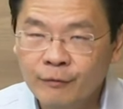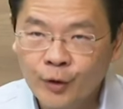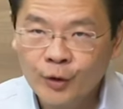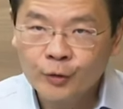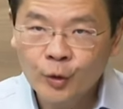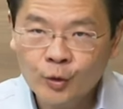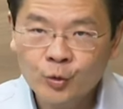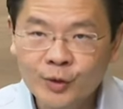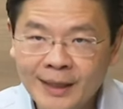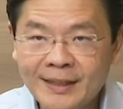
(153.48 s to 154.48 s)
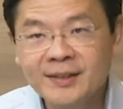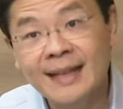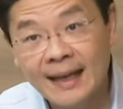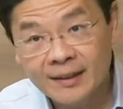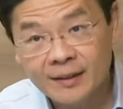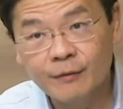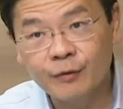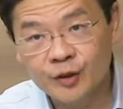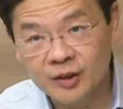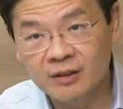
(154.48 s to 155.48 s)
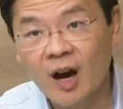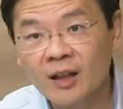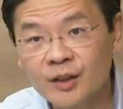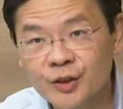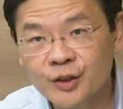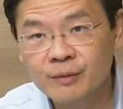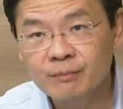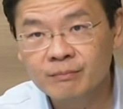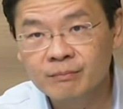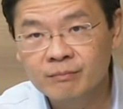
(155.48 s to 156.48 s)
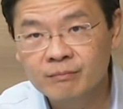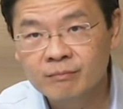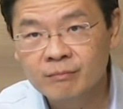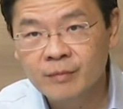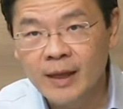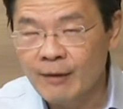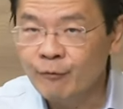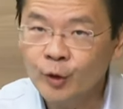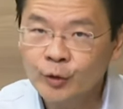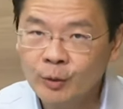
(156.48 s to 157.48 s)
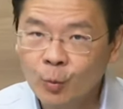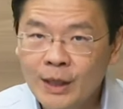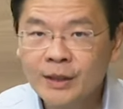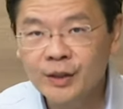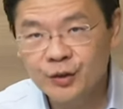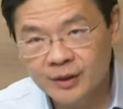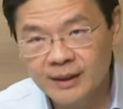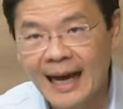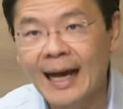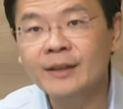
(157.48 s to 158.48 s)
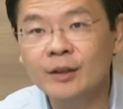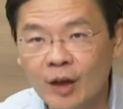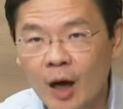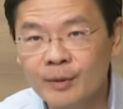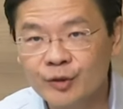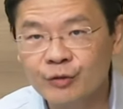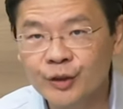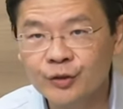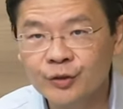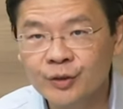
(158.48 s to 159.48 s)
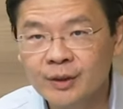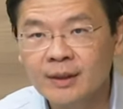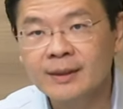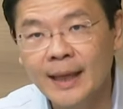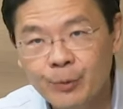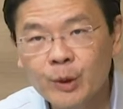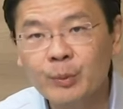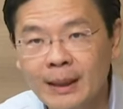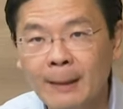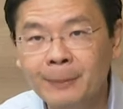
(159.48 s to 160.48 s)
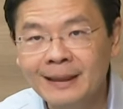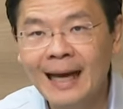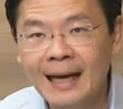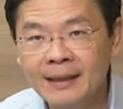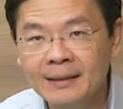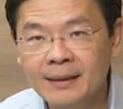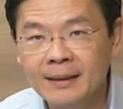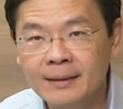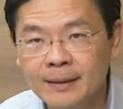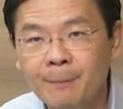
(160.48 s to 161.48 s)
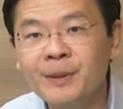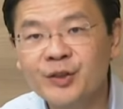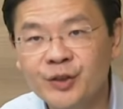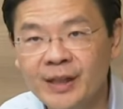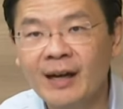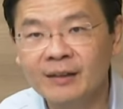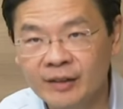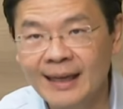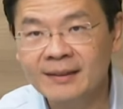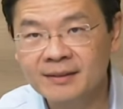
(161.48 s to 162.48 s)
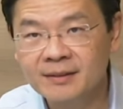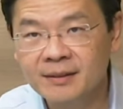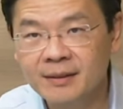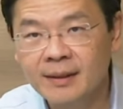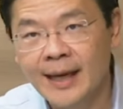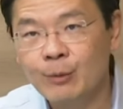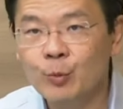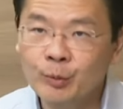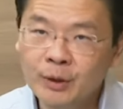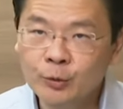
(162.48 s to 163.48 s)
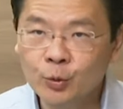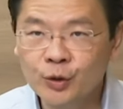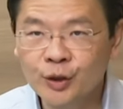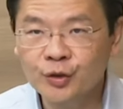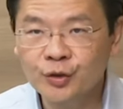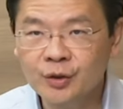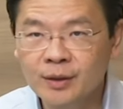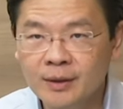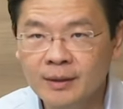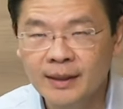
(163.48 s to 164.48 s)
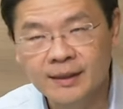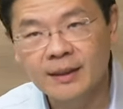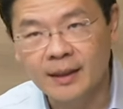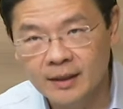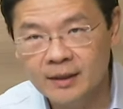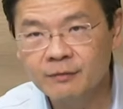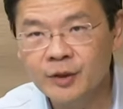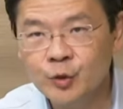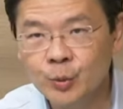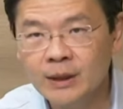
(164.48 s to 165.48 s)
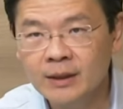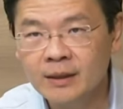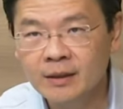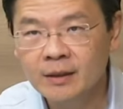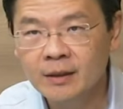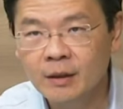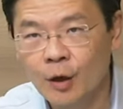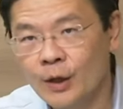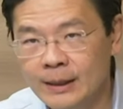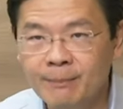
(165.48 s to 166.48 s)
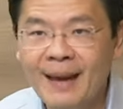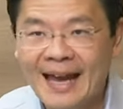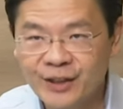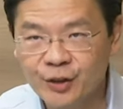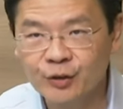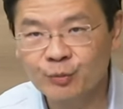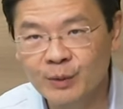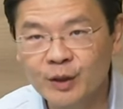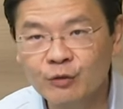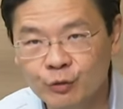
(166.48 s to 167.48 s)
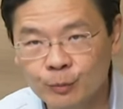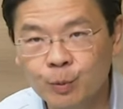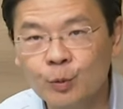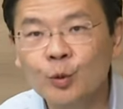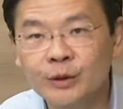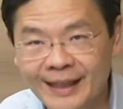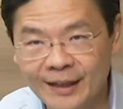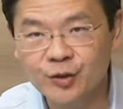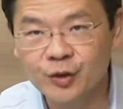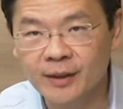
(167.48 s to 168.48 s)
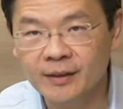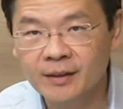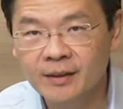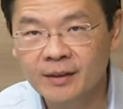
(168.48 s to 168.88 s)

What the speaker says: For those who test negative for serology, and for the workers in the other dormitories, then we will apply the PCR test. And we will do this either individually or in batches, meaning through pooled testing.